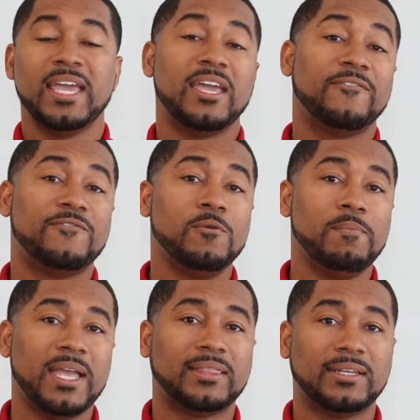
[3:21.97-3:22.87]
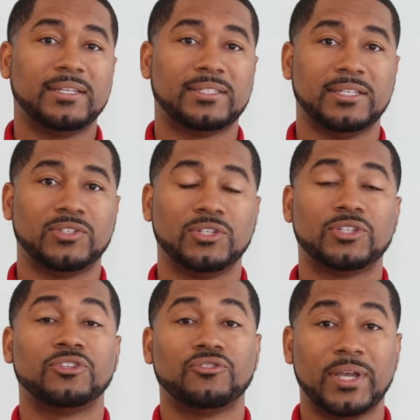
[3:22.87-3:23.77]
if you make the decision
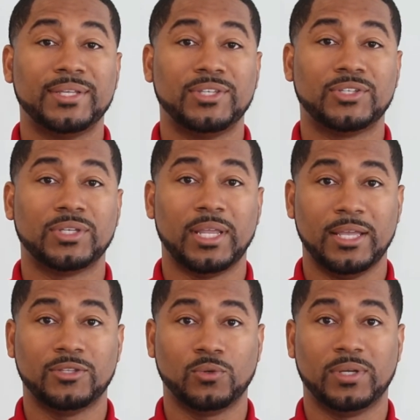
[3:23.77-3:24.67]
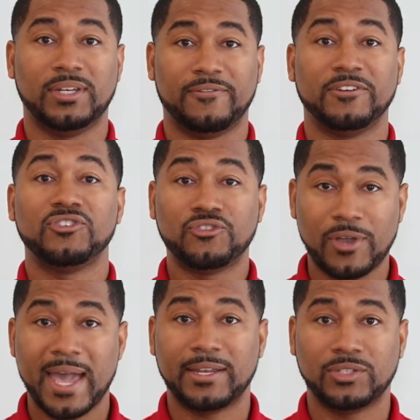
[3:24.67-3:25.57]
to transition into a different
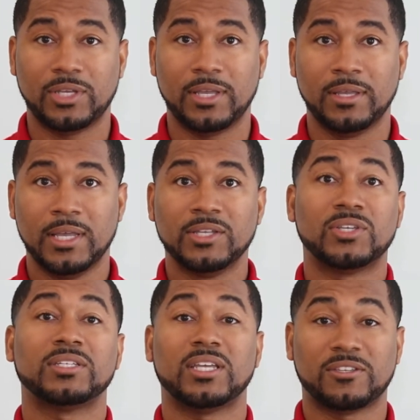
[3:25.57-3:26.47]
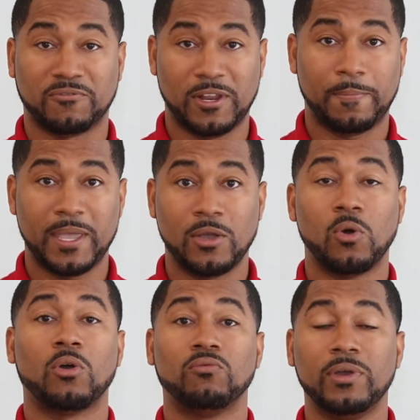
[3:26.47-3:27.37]
strategy, such as flipping
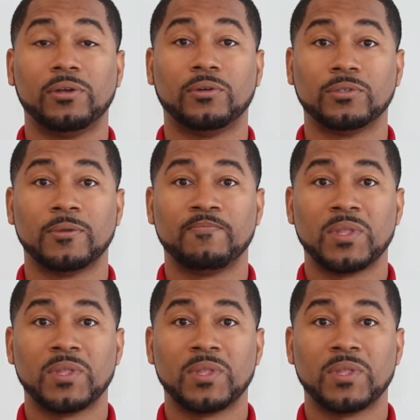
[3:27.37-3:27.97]
or rentals,